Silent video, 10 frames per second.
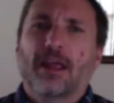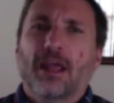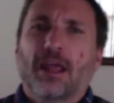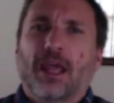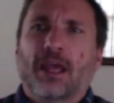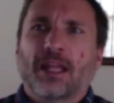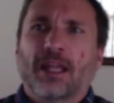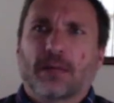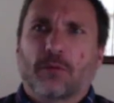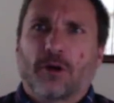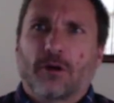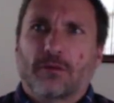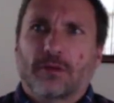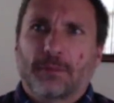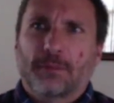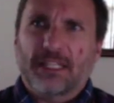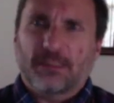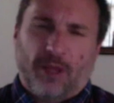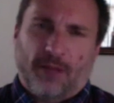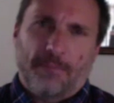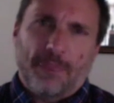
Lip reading: And I said, well, let me explain.